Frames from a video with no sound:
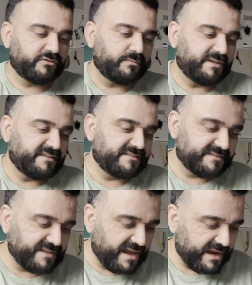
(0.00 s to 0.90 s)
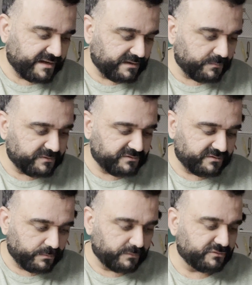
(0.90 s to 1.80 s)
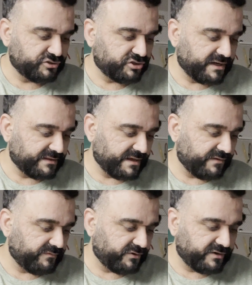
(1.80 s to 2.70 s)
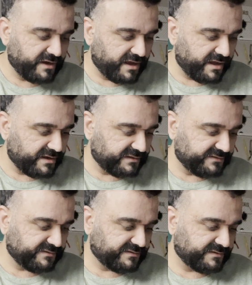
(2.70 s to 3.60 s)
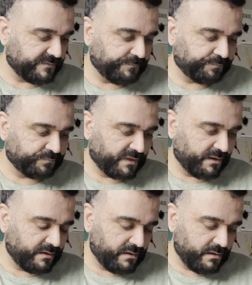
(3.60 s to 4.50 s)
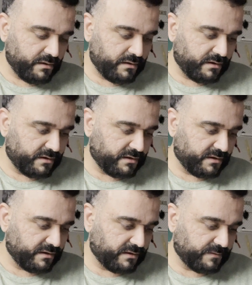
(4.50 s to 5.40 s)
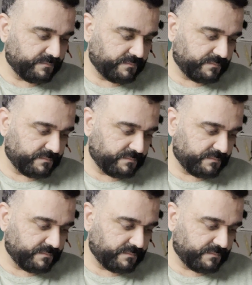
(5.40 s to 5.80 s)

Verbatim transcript: to be exact. Let me double check that for you guys. Um,